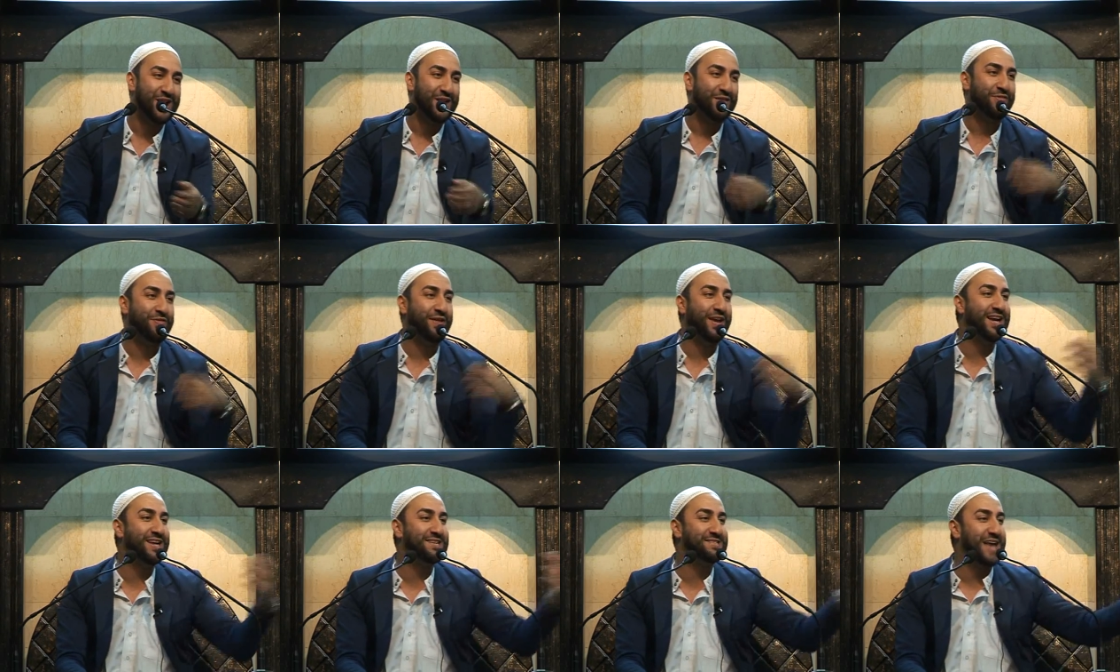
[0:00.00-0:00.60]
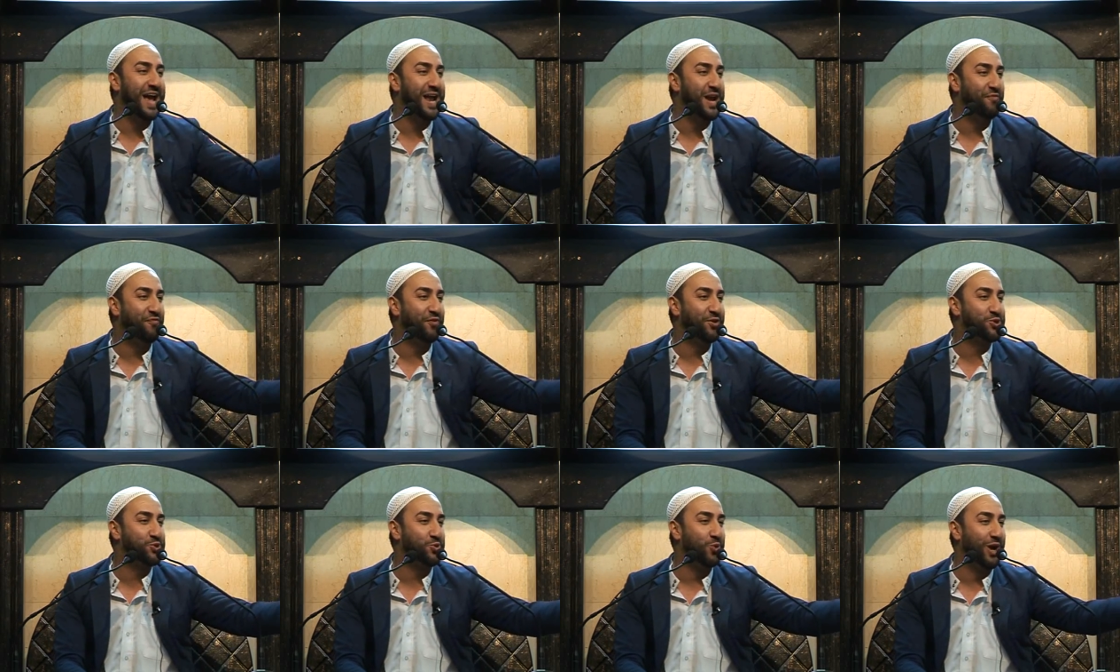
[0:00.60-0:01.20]
These
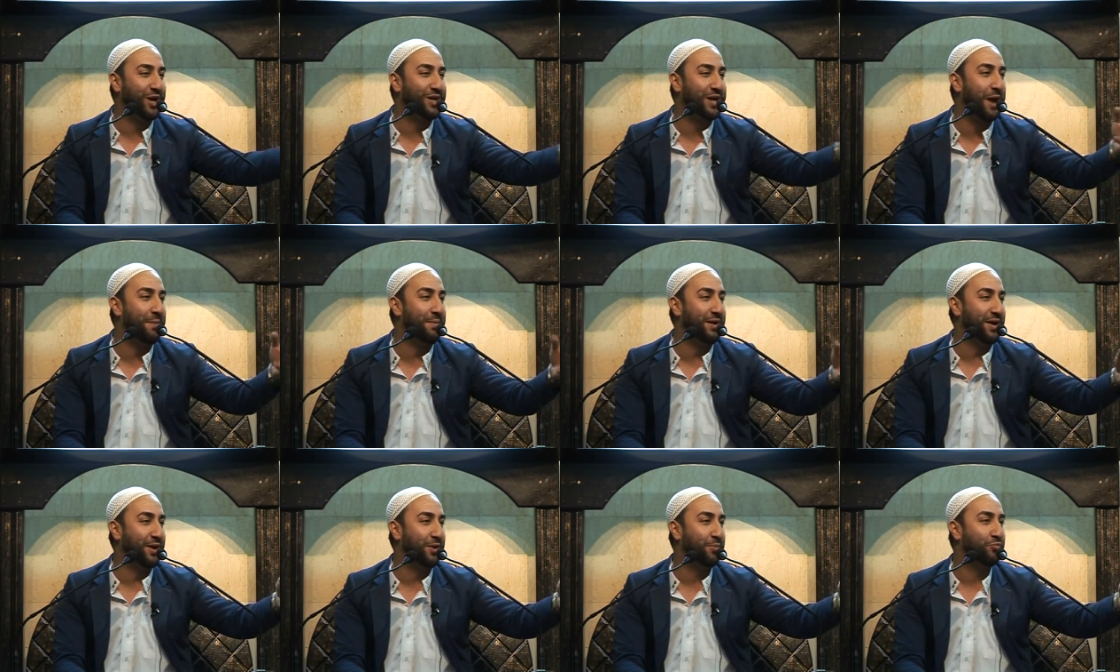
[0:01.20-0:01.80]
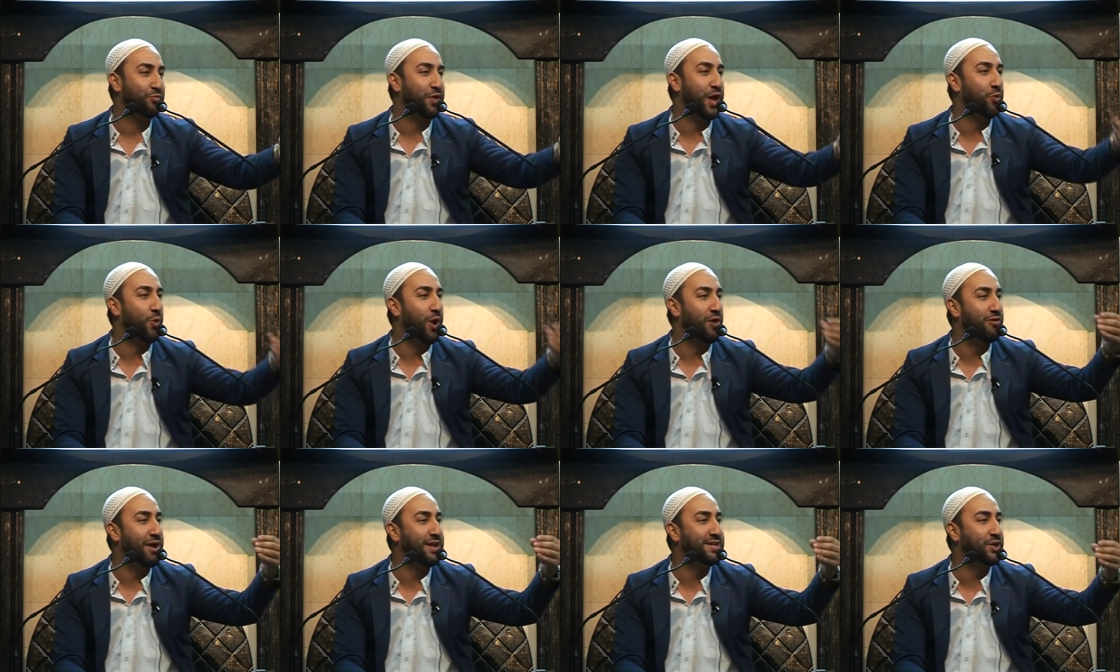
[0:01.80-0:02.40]
elephants were coming. They
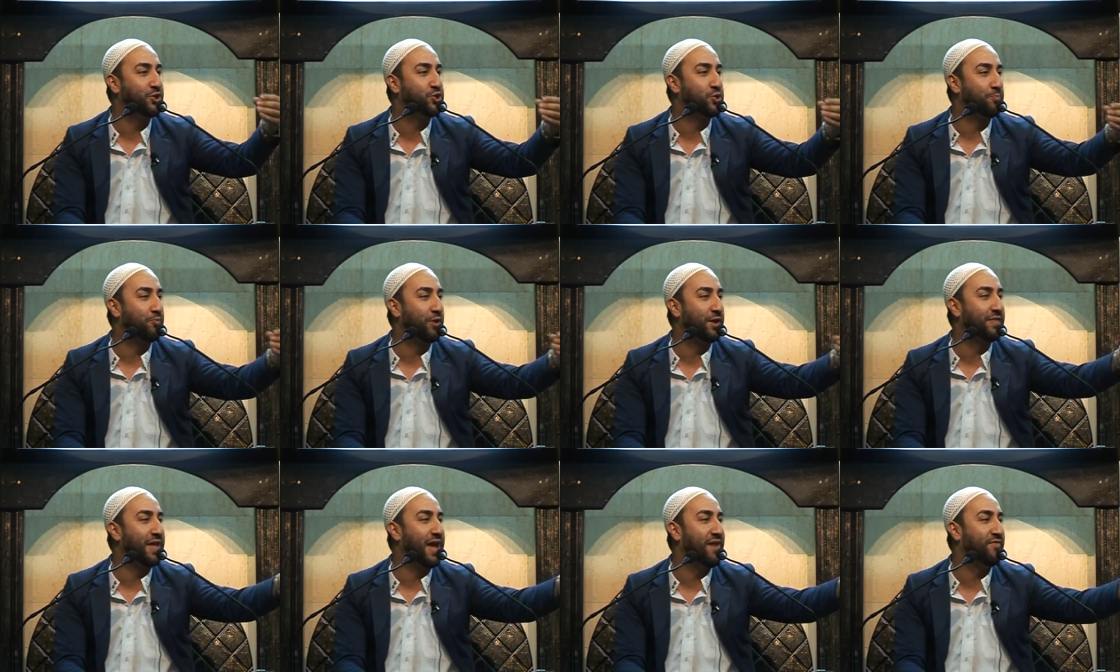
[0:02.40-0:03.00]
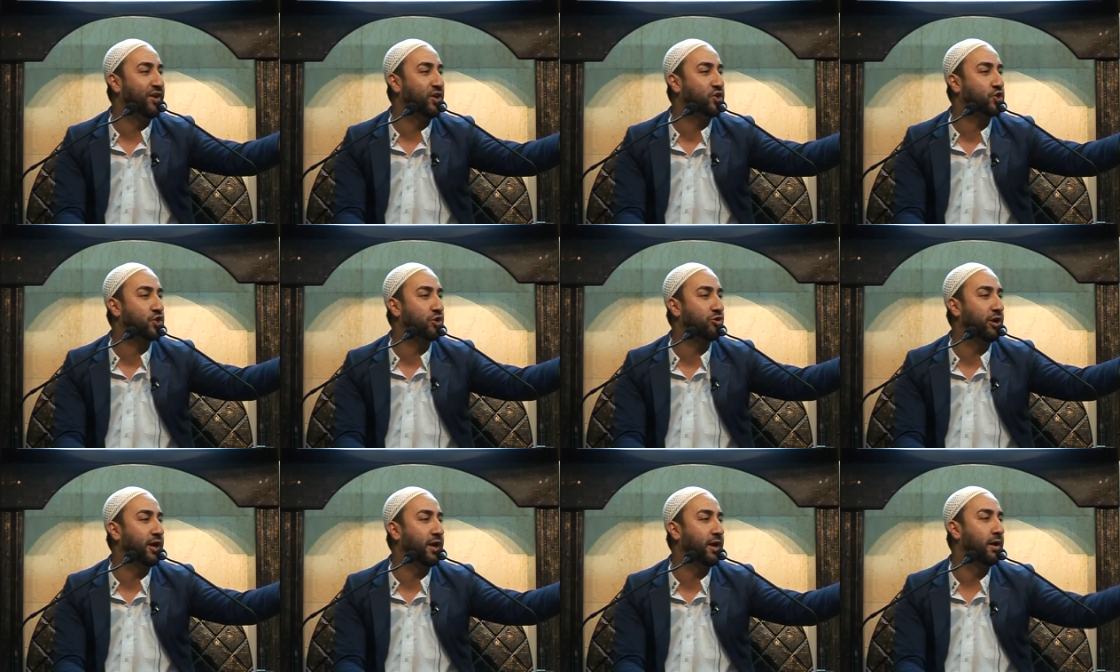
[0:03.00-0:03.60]
were ready to bring their
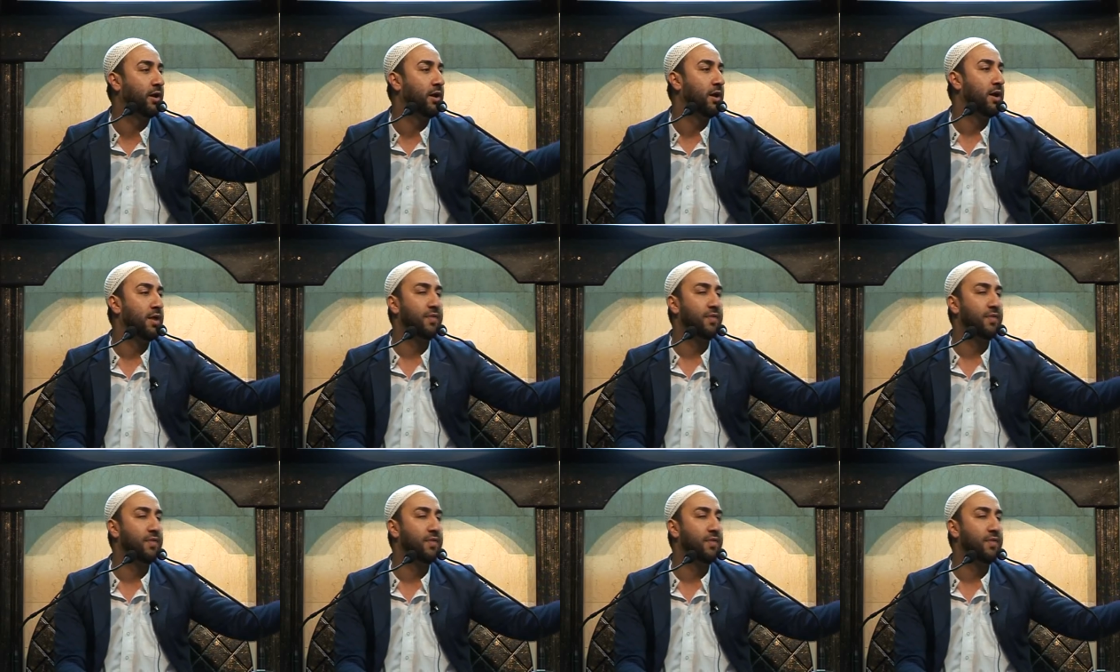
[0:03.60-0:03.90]
victory.